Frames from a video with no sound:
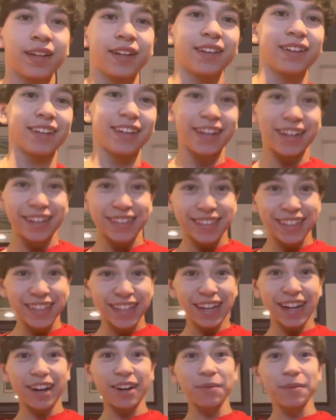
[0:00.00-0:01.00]
Ladies and
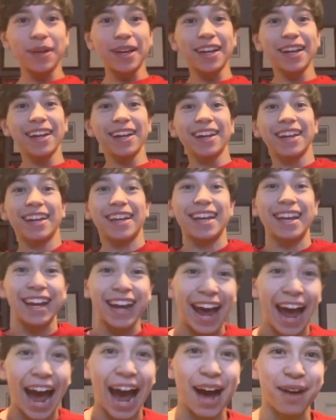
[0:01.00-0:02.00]
gentlemen, it
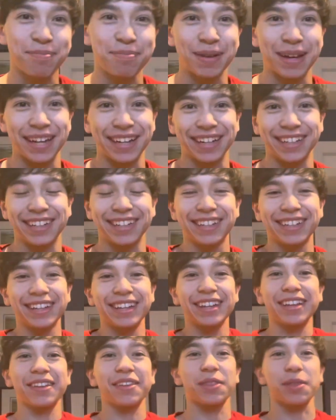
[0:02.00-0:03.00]
happened.
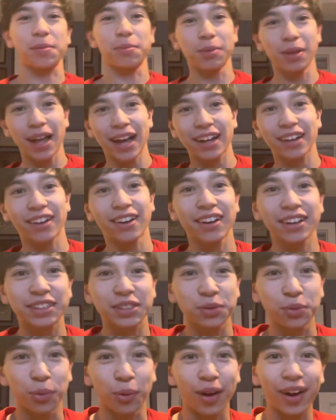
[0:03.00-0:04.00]
The
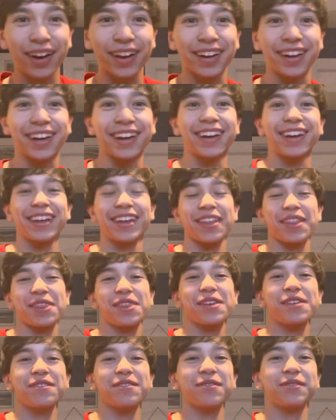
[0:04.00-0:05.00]
Blackhawks won
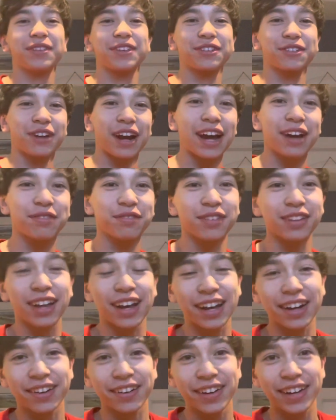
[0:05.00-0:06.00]
the draft
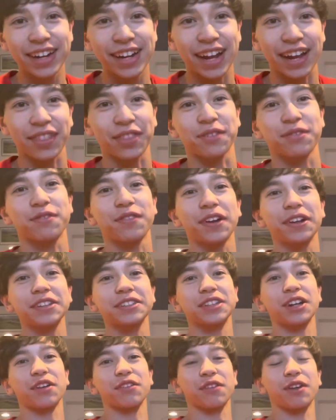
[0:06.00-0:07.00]
lottery and the
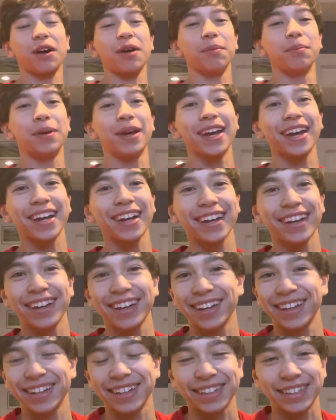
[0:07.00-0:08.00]
first overall pick
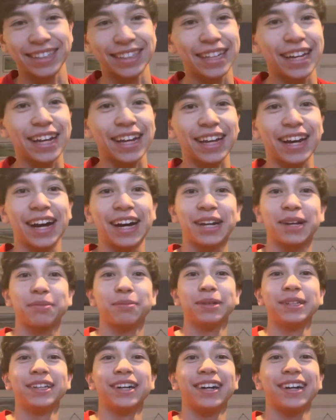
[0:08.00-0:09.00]
to get Connor
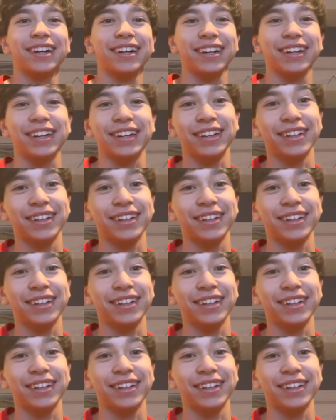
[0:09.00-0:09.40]
Bedard.